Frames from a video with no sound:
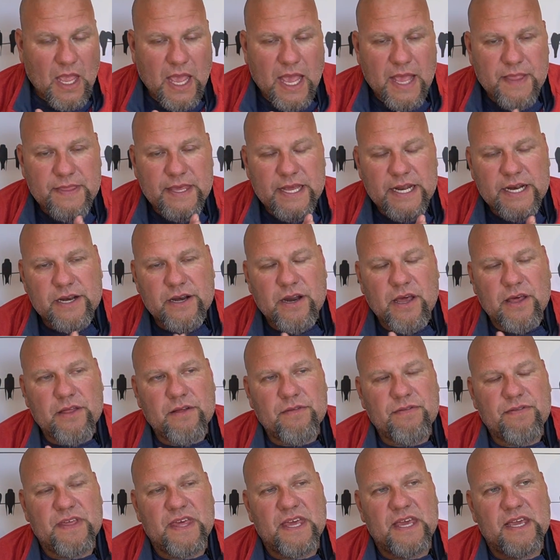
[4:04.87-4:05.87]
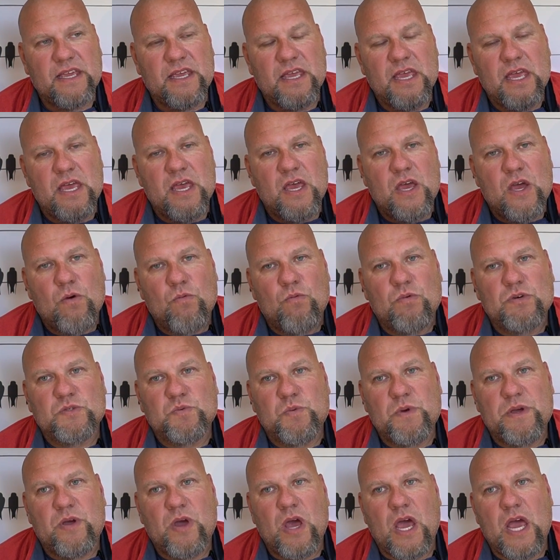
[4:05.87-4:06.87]
And then another thing
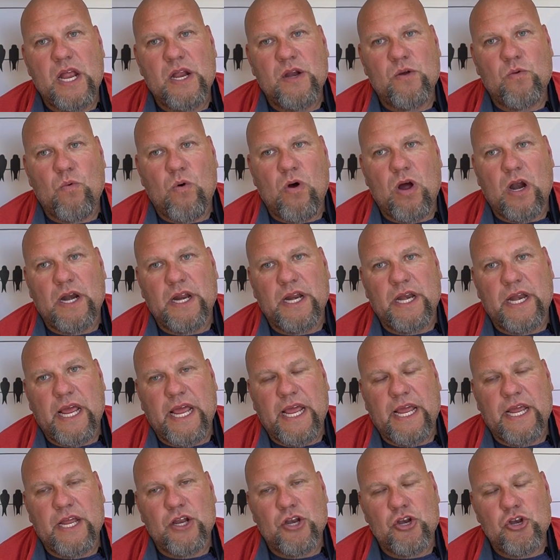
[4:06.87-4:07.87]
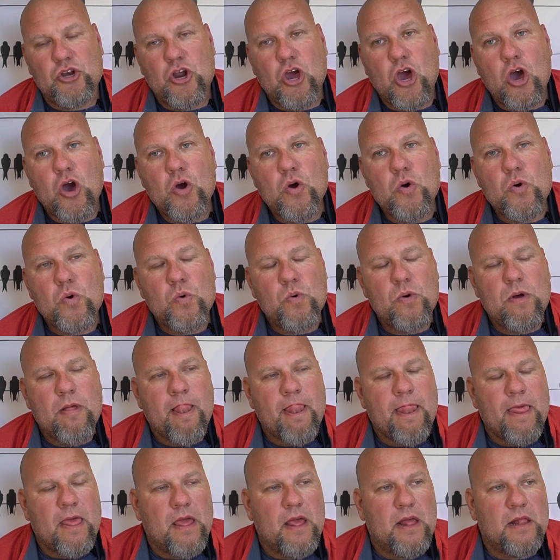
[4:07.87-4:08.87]
was we kind of wanted a no
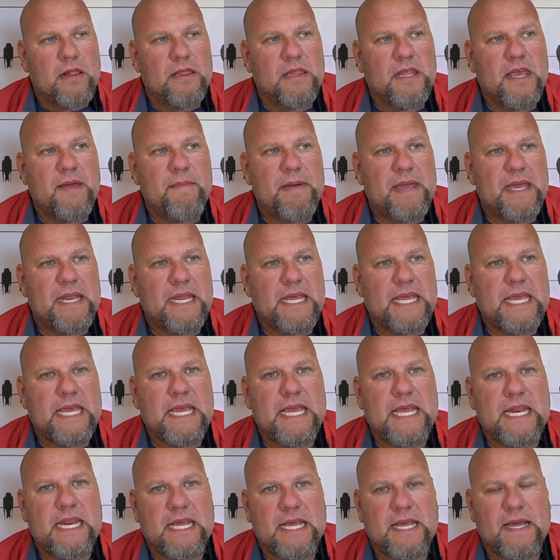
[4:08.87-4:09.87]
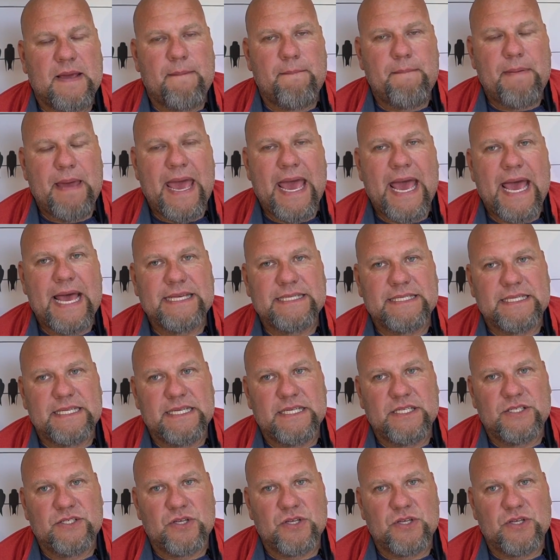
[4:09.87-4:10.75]
limit heating capacity.